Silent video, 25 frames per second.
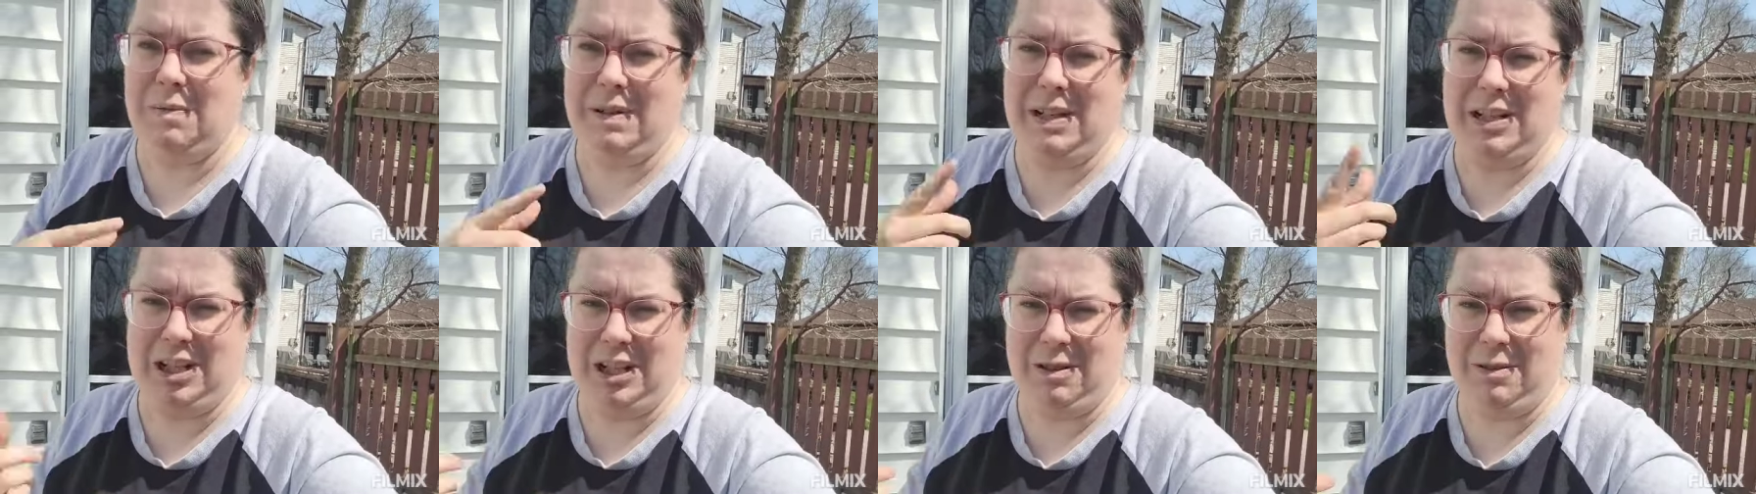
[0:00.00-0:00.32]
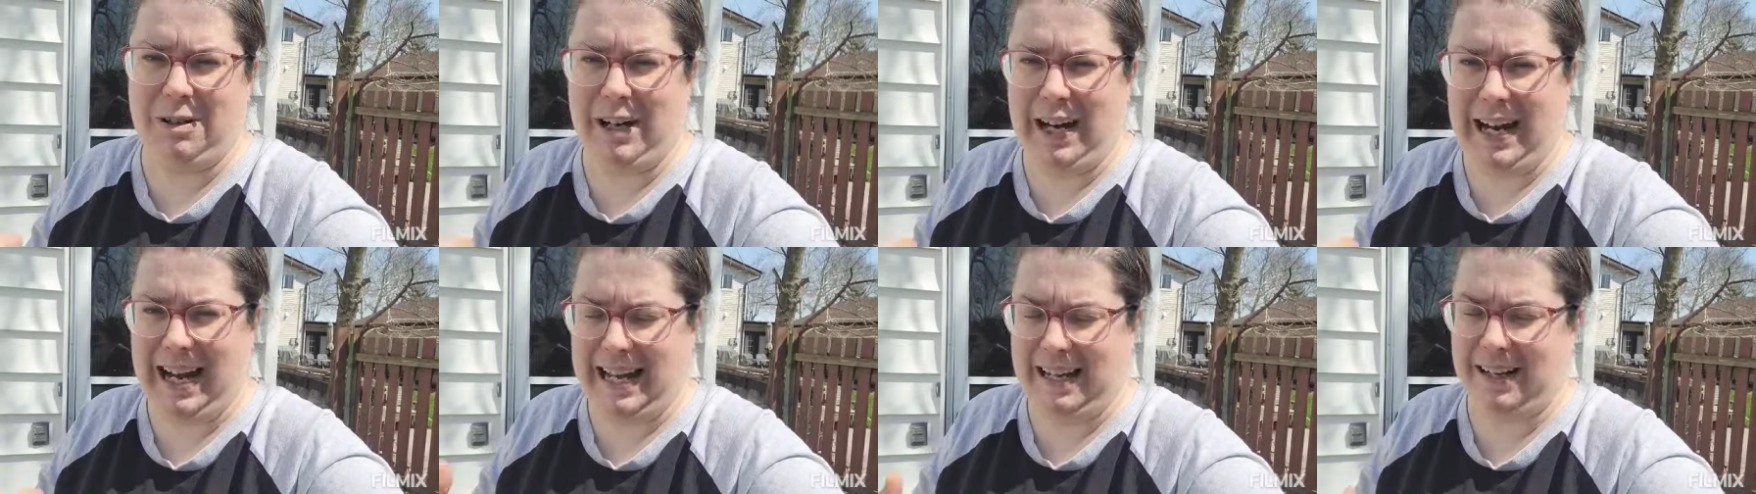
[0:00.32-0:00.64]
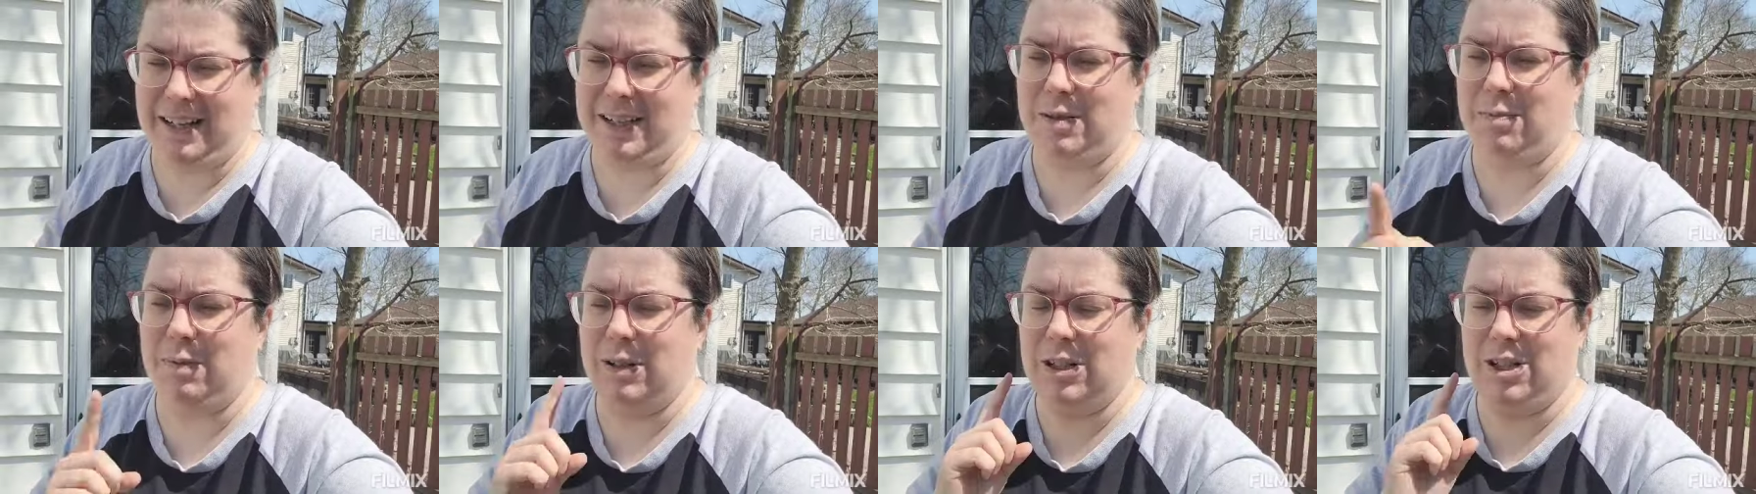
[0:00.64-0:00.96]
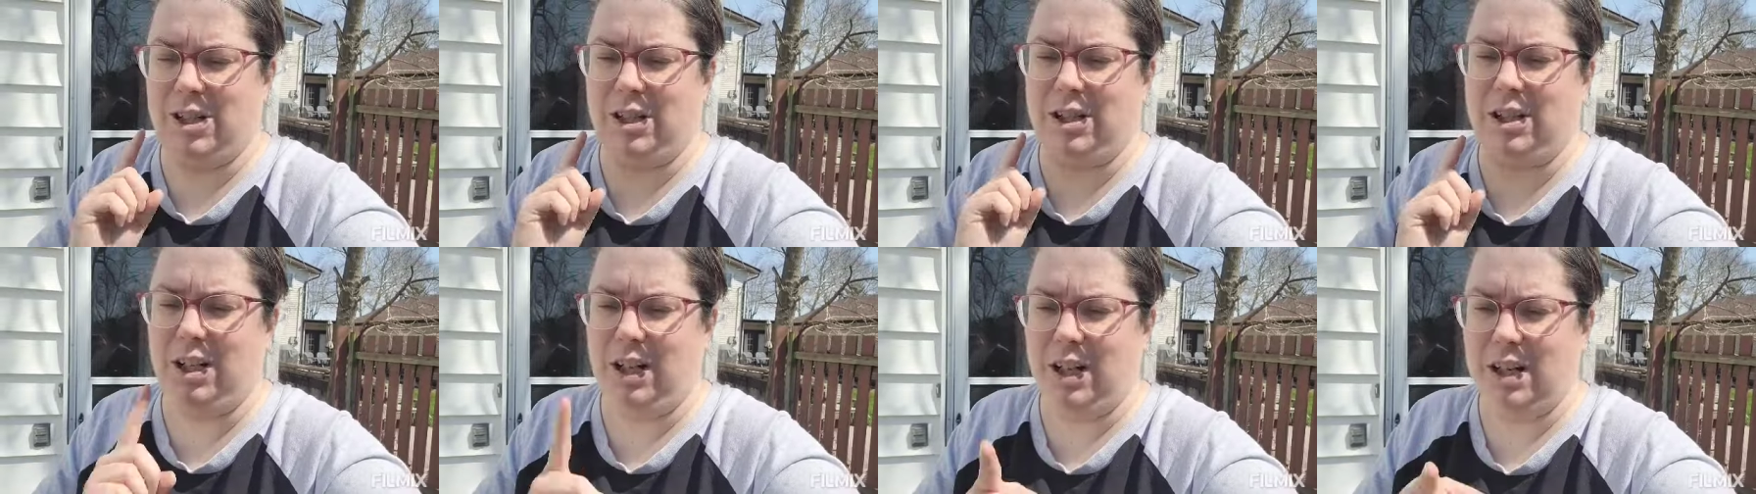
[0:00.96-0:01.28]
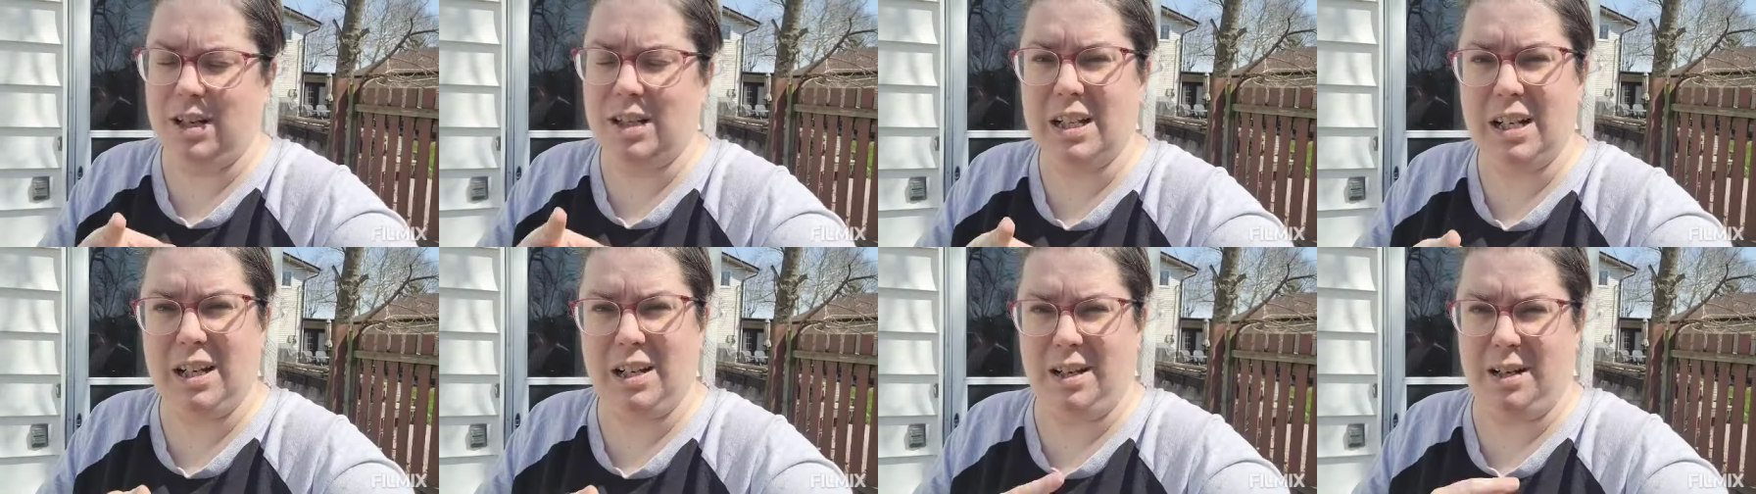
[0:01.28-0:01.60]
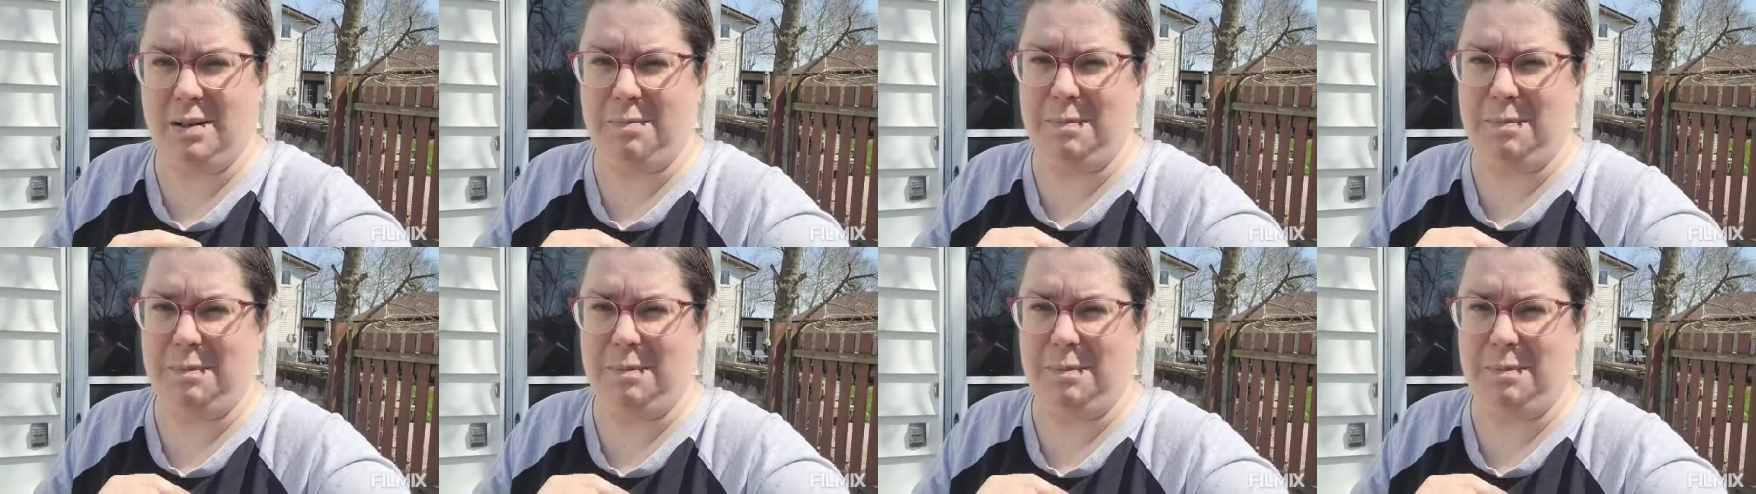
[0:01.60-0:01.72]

we do our eggs, which are cooked,